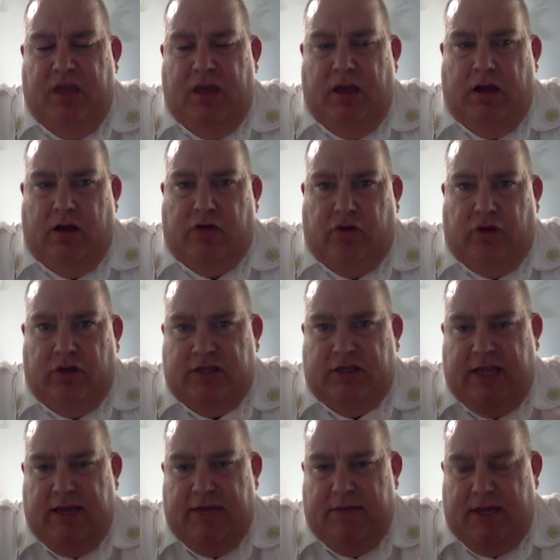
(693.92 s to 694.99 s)
Across
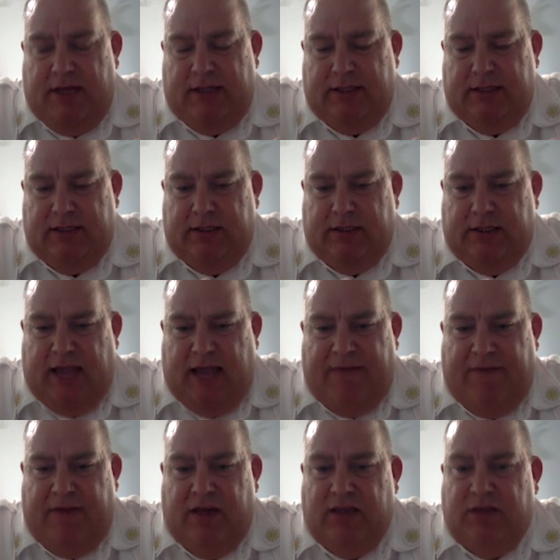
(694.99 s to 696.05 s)
EMS,
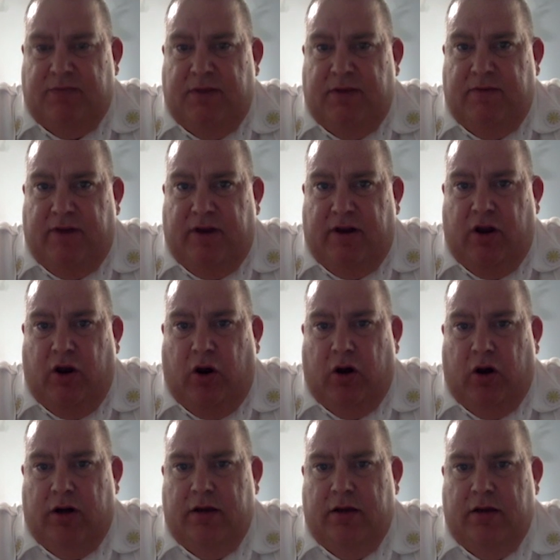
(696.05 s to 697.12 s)
staffing has been very
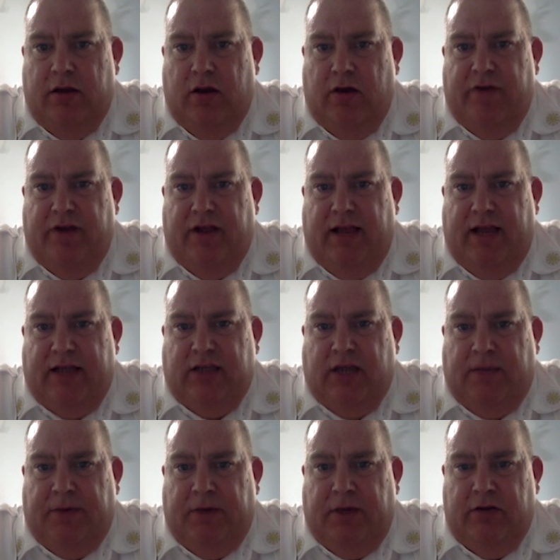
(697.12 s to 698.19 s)
hard over the last
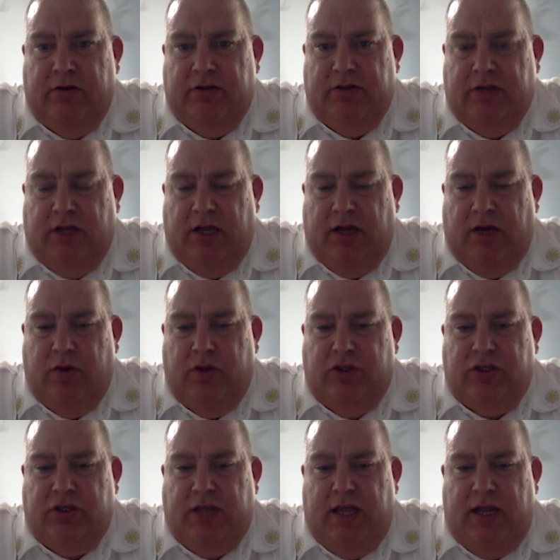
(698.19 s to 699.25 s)
couple of years. We
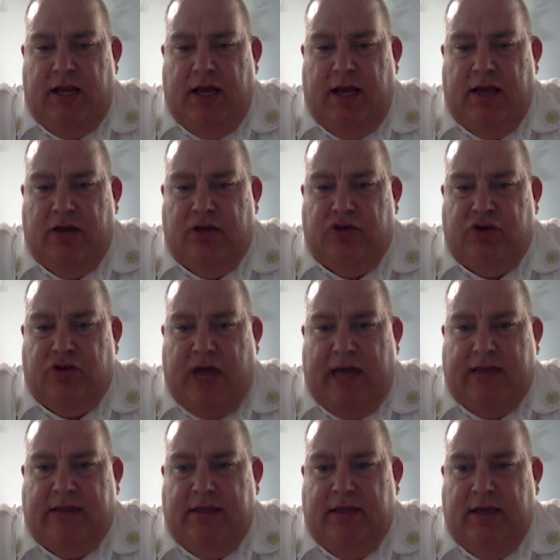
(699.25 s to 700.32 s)
just cannot
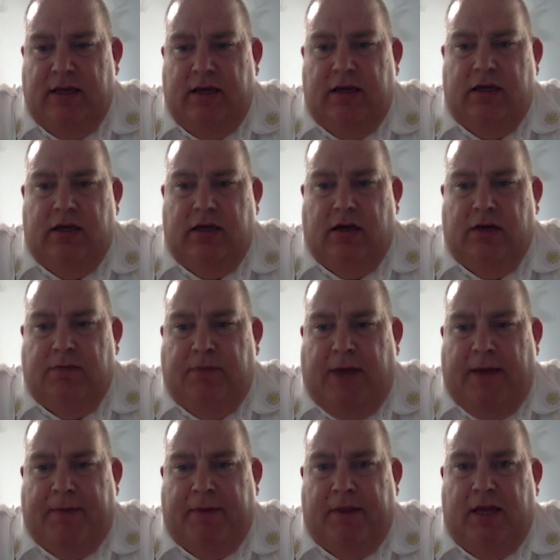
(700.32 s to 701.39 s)
attract young
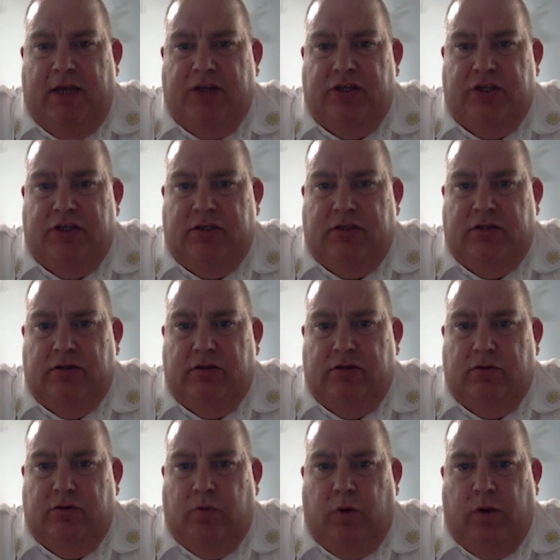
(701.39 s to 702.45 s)
population
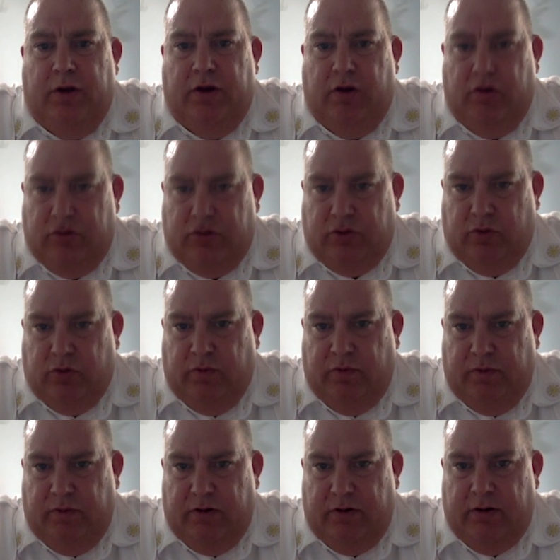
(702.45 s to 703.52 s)
to want to go to school
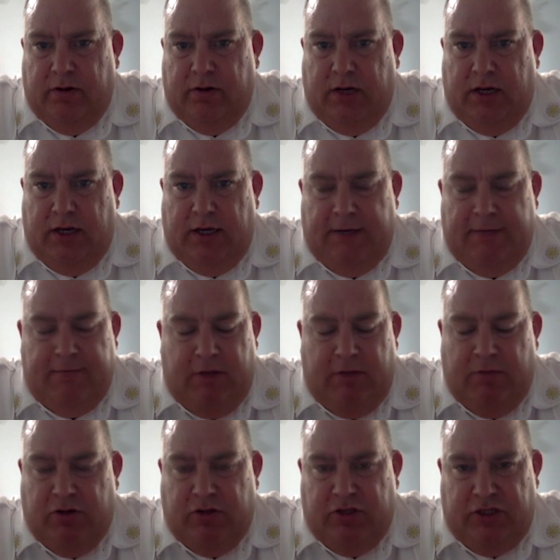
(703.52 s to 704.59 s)
for
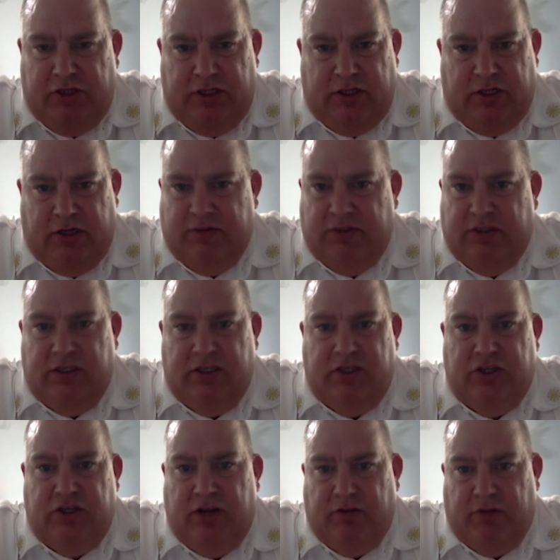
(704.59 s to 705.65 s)
emergency services in
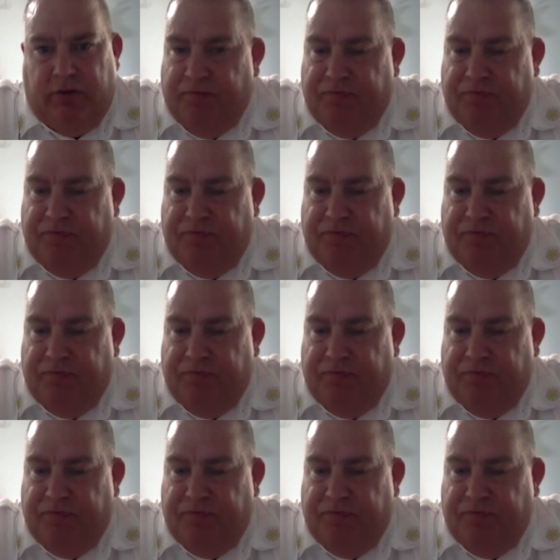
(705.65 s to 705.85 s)
general.